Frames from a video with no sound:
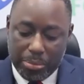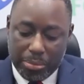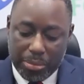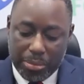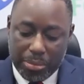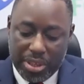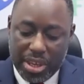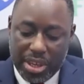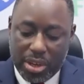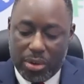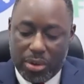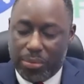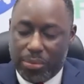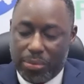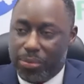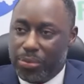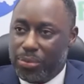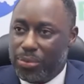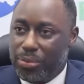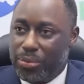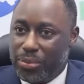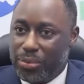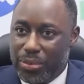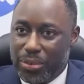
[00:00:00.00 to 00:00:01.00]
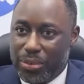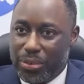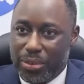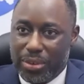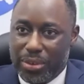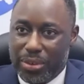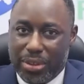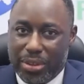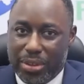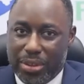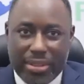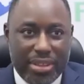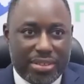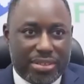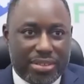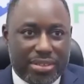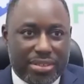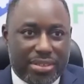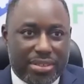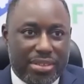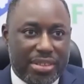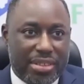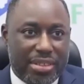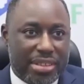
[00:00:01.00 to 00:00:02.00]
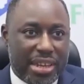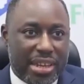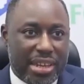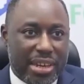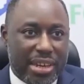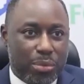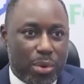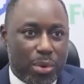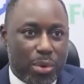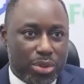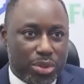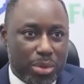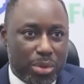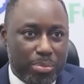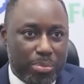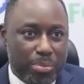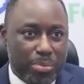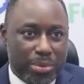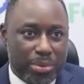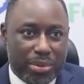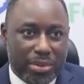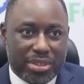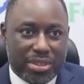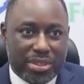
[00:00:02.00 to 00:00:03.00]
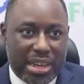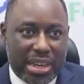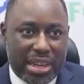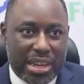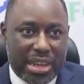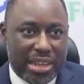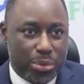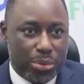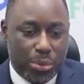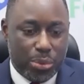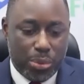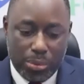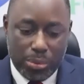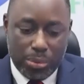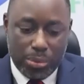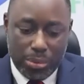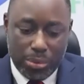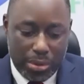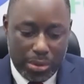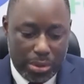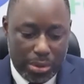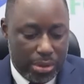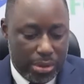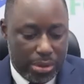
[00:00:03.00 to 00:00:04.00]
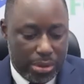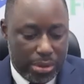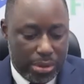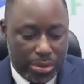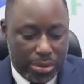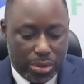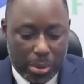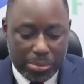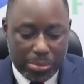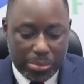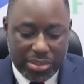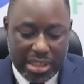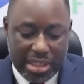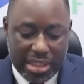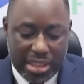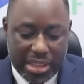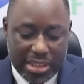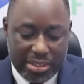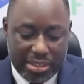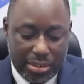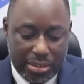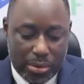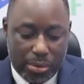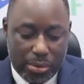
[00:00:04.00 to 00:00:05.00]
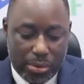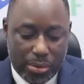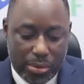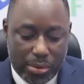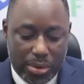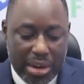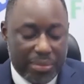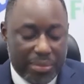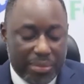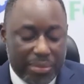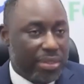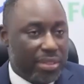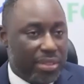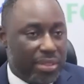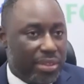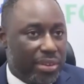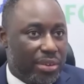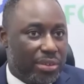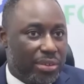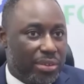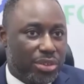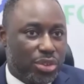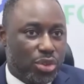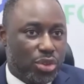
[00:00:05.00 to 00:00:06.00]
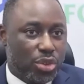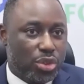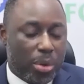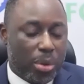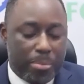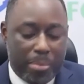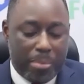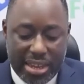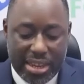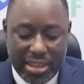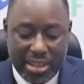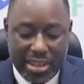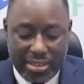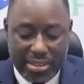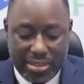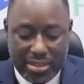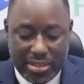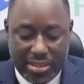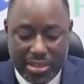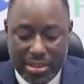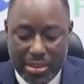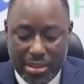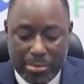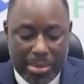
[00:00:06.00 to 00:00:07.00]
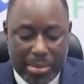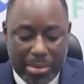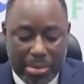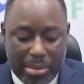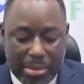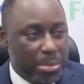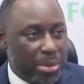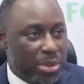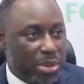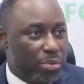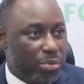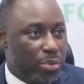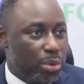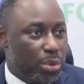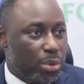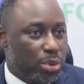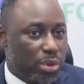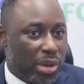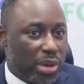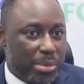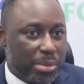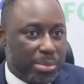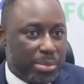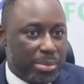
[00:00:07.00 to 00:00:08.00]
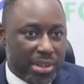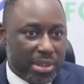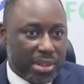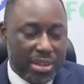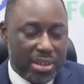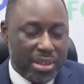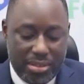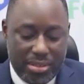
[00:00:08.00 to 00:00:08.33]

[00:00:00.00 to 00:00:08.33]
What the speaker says: kick off this design workshop titled Jumpstarting or Reviving the Job Market. My name is Foluswari Bisala.